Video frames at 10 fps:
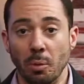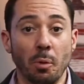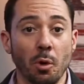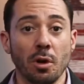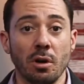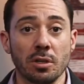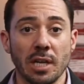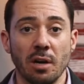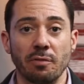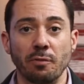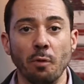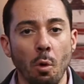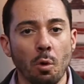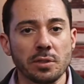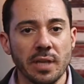report calls out
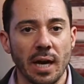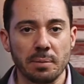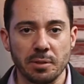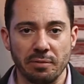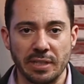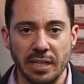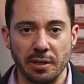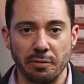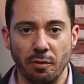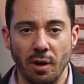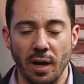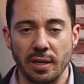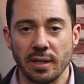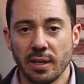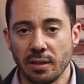4 types of identity fraud.
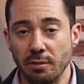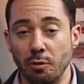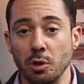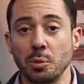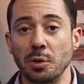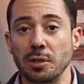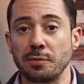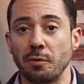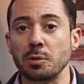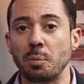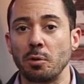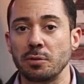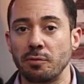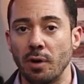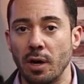First one is
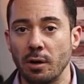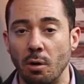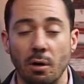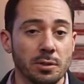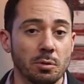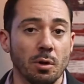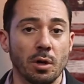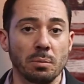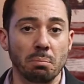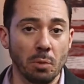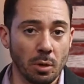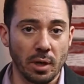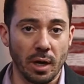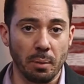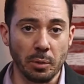first-person fraud, also called
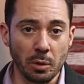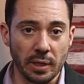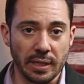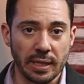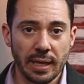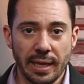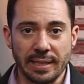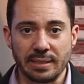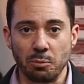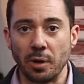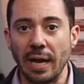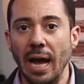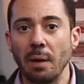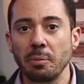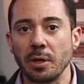muling. It's where an
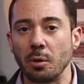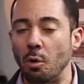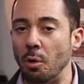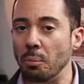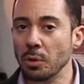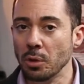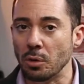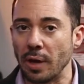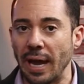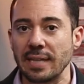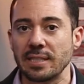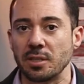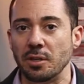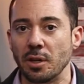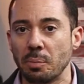applicant or a mule acts as
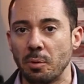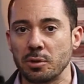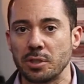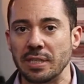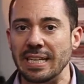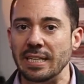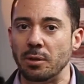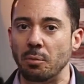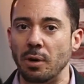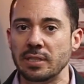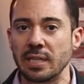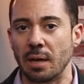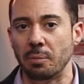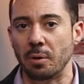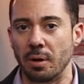another person in the renting
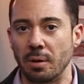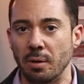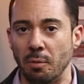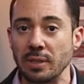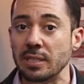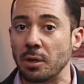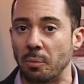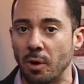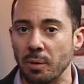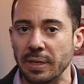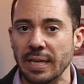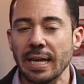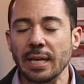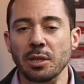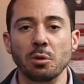the apartment
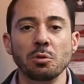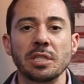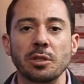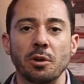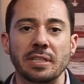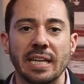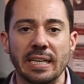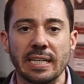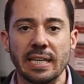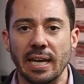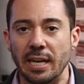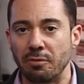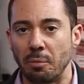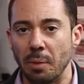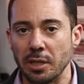using their identity and
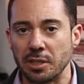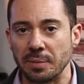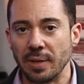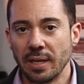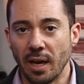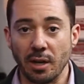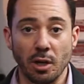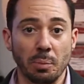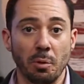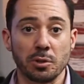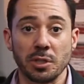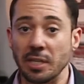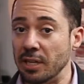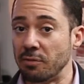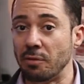information. Another person,
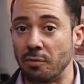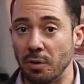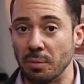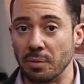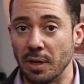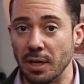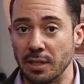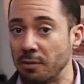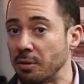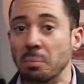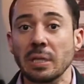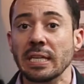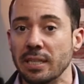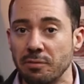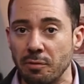completely
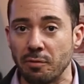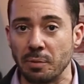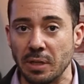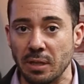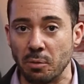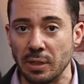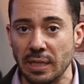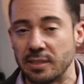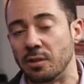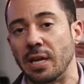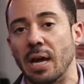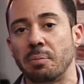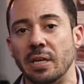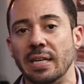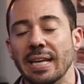different from the one listed on the
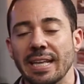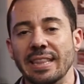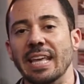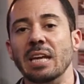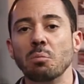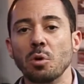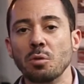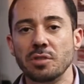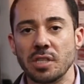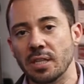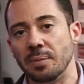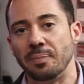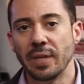applicant, then moves in.